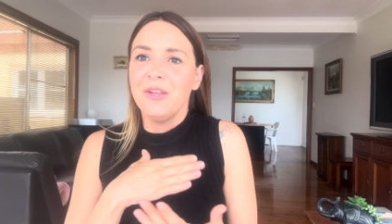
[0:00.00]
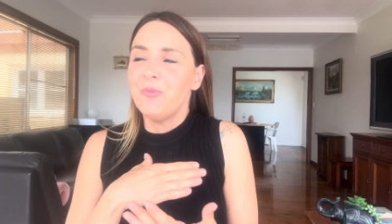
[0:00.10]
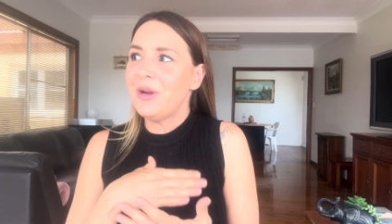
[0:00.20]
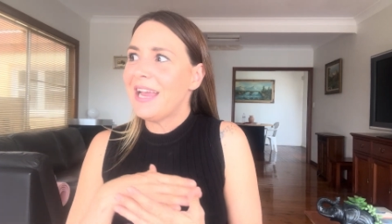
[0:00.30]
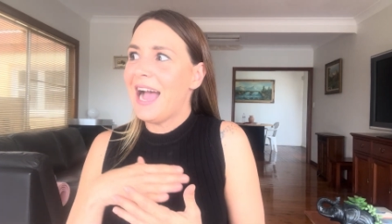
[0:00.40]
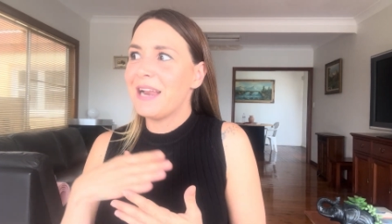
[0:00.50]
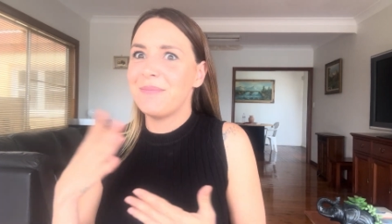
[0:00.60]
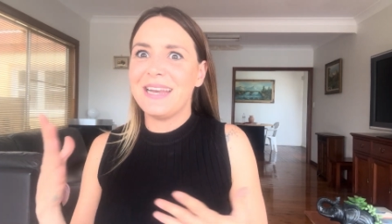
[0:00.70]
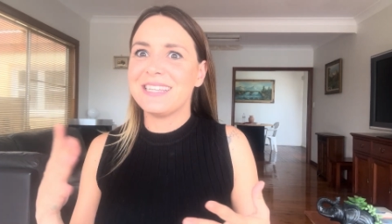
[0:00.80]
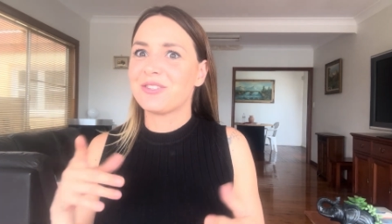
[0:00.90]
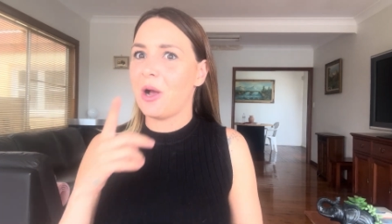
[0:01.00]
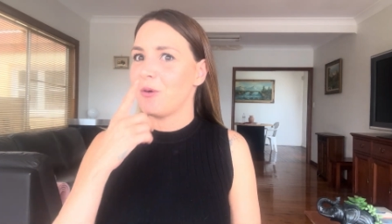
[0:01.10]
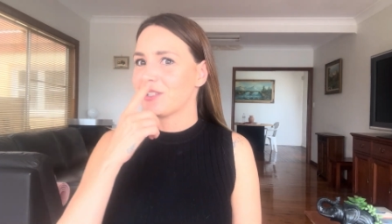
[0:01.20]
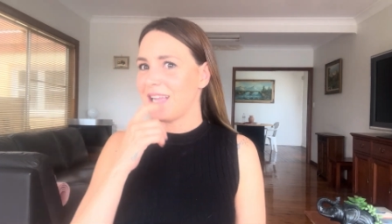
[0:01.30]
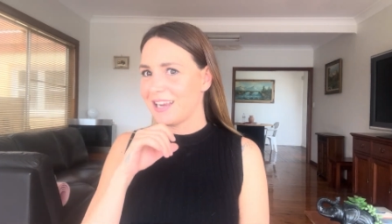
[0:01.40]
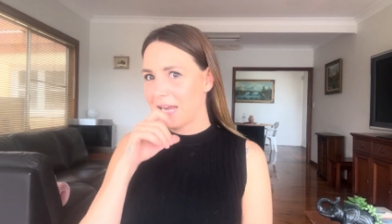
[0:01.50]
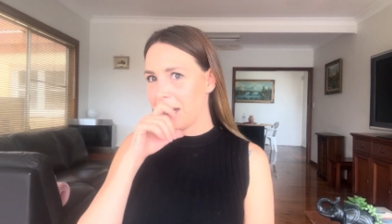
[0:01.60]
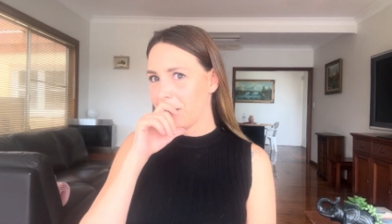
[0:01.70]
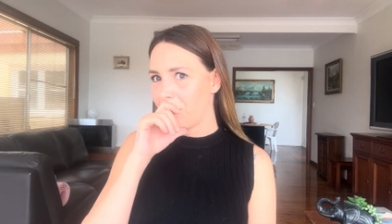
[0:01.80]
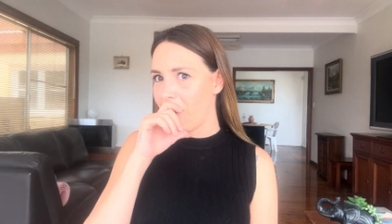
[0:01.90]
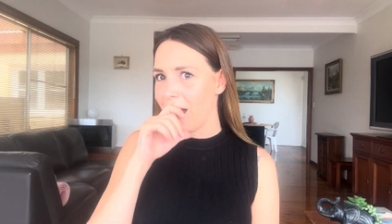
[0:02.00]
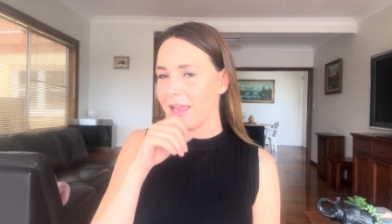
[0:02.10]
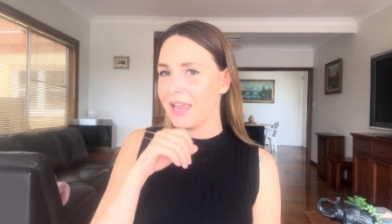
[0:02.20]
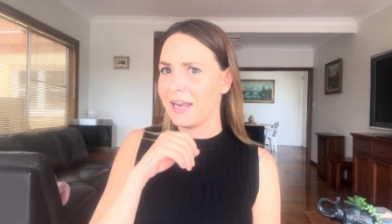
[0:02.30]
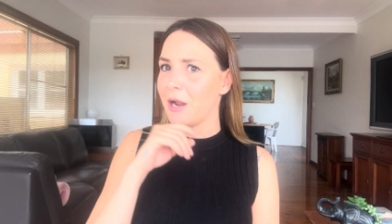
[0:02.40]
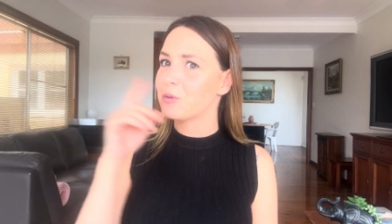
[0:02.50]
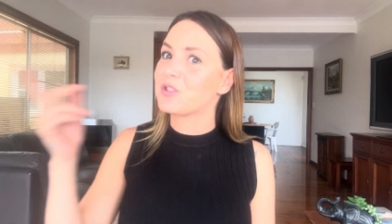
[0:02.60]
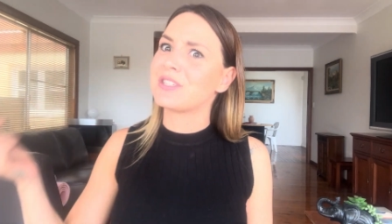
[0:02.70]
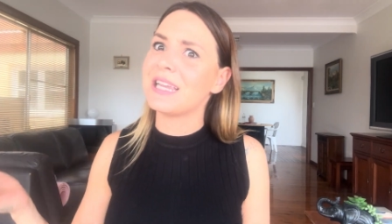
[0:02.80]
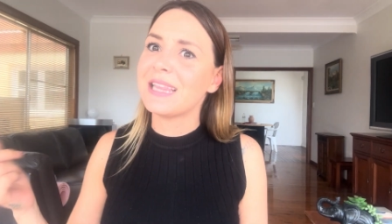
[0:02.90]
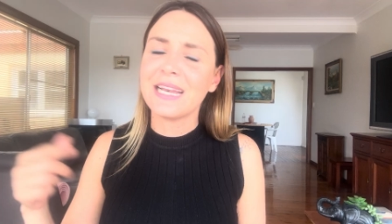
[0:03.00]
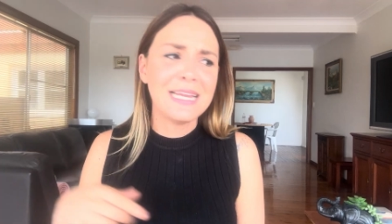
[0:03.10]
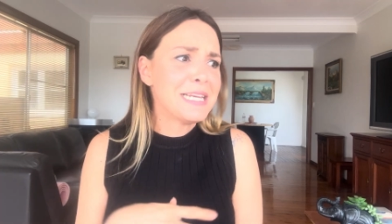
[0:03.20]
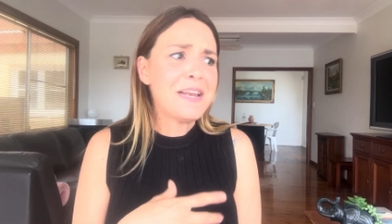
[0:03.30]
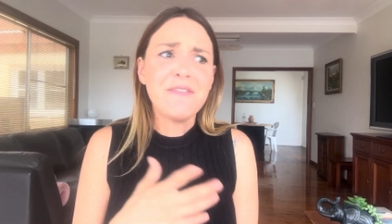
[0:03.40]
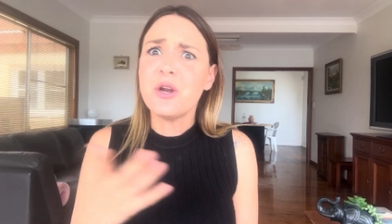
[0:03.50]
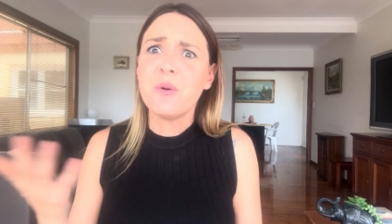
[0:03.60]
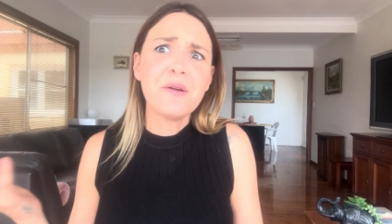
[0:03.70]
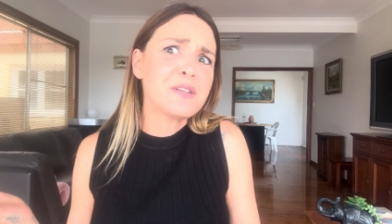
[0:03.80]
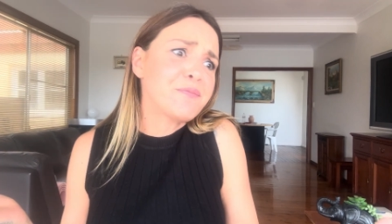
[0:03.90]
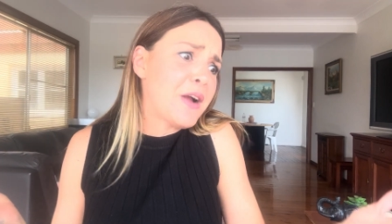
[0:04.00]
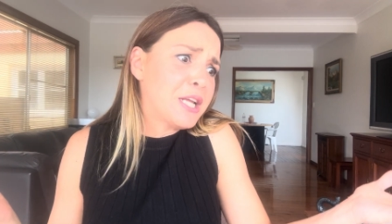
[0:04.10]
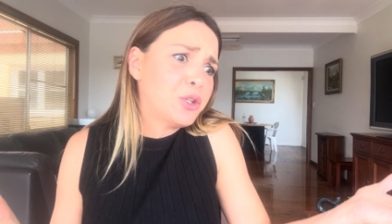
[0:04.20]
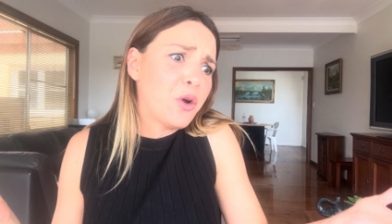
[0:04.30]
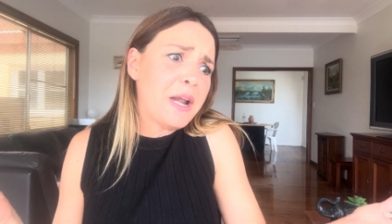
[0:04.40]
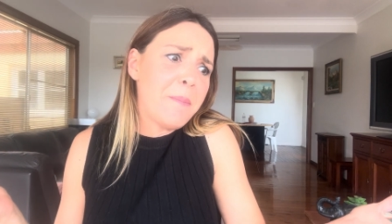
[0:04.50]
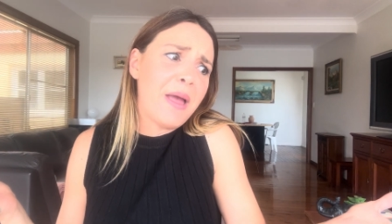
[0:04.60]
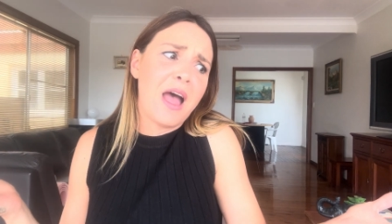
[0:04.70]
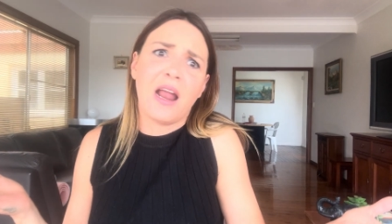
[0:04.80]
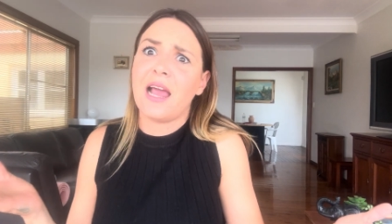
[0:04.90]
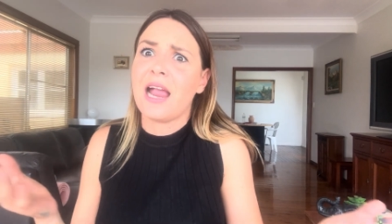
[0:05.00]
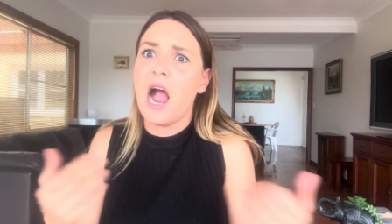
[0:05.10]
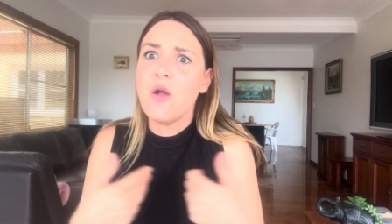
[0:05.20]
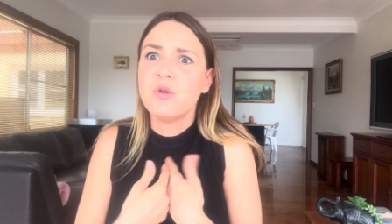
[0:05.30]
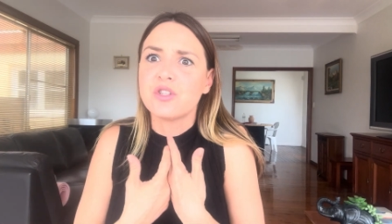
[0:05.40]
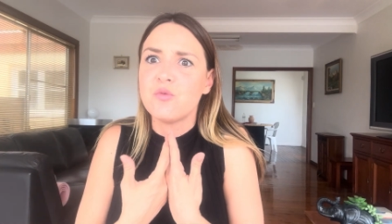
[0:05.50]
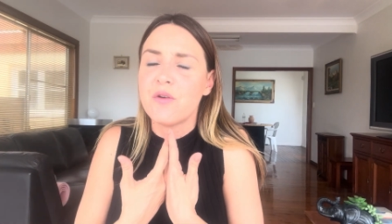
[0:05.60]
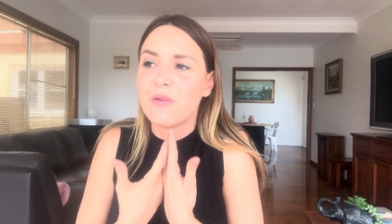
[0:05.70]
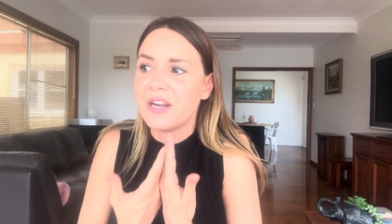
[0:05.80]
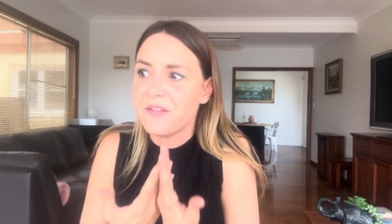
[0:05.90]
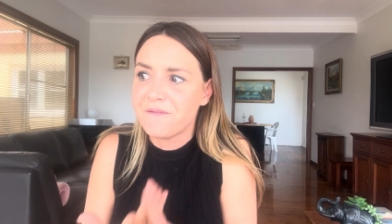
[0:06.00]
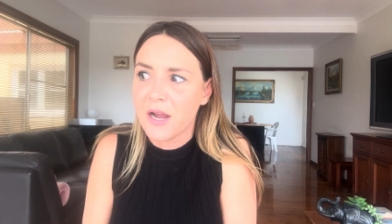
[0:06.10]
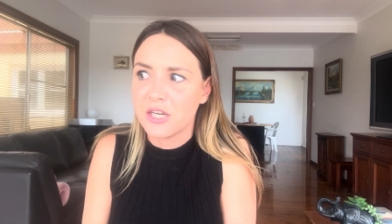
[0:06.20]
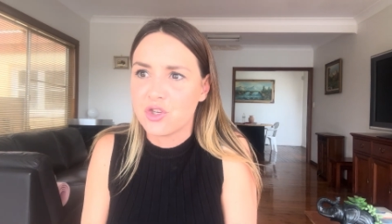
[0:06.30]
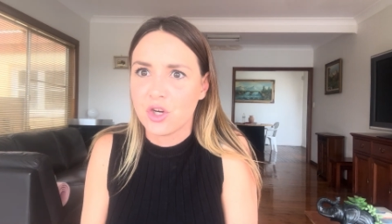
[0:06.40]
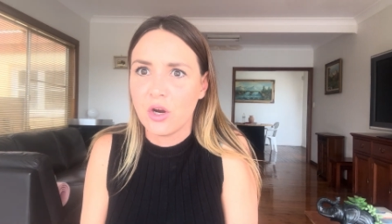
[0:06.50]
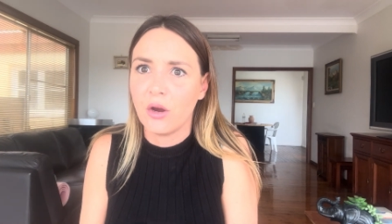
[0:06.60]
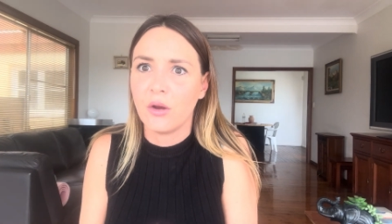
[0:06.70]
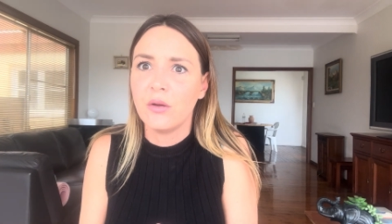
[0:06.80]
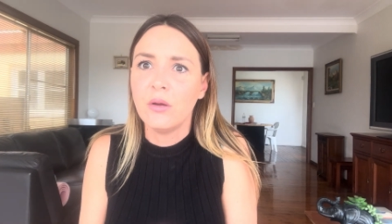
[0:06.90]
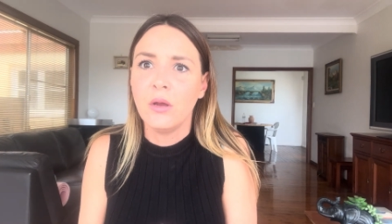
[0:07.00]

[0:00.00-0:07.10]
we had meetings, so I was sat quiet, and I would see that he didn't even know what he was fucking talking about. Like, I was the one running the fucking show,